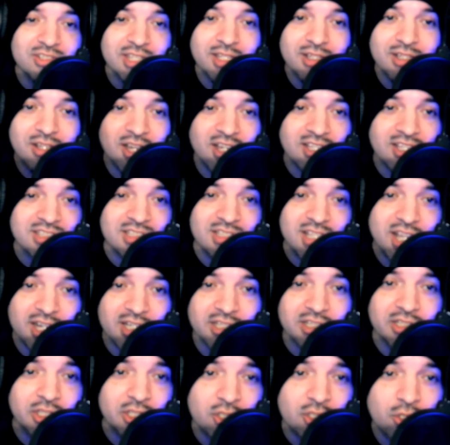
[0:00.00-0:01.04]
they lost a lot
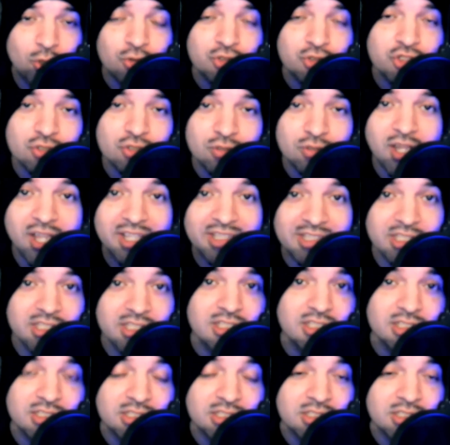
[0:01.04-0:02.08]
of their cultural
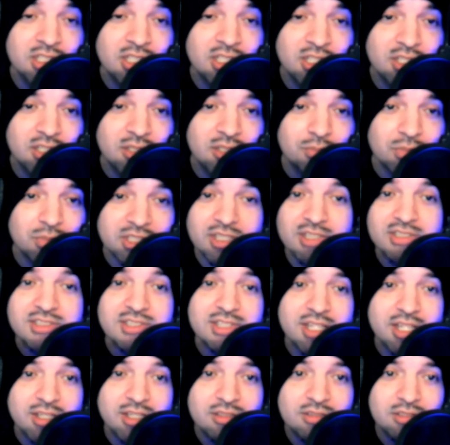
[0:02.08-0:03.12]
identity because
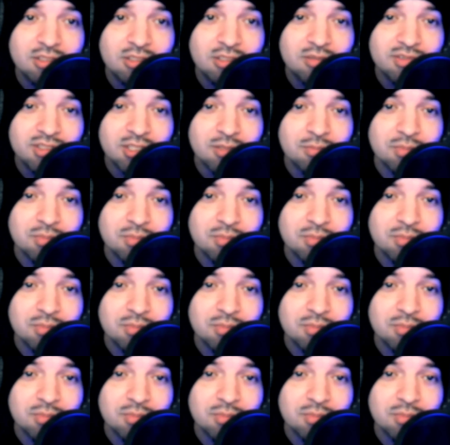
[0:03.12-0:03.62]
of that. You know what I'm saying?